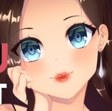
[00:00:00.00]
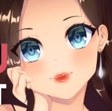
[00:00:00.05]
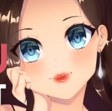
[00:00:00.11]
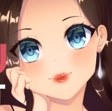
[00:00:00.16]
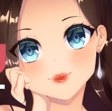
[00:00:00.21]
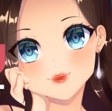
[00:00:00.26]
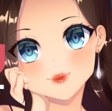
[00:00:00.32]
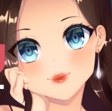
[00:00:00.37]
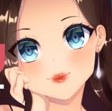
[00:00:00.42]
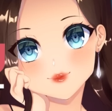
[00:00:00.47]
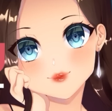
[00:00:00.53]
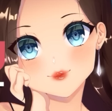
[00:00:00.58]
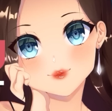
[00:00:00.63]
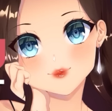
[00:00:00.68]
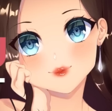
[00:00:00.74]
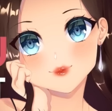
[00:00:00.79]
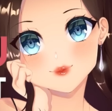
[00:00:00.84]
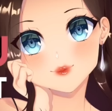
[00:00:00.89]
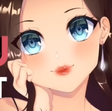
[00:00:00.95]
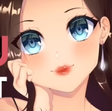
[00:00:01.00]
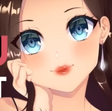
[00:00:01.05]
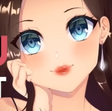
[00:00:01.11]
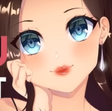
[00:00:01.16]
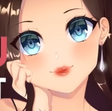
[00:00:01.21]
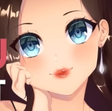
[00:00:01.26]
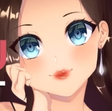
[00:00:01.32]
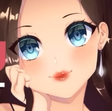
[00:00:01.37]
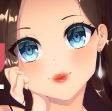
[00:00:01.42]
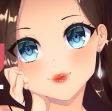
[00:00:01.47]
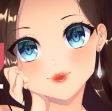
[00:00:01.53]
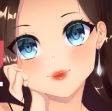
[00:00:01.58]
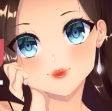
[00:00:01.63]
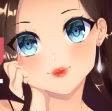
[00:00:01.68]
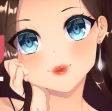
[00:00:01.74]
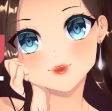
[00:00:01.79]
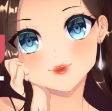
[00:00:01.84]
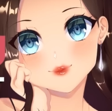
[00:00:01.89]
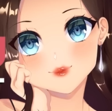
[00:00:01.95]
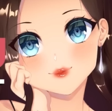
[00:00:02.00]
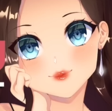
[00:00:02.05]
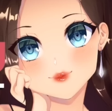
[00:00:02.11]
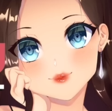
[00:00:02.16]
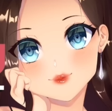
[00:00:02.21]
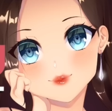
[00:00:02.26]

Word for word: Hey, I'm not saying you're a baby.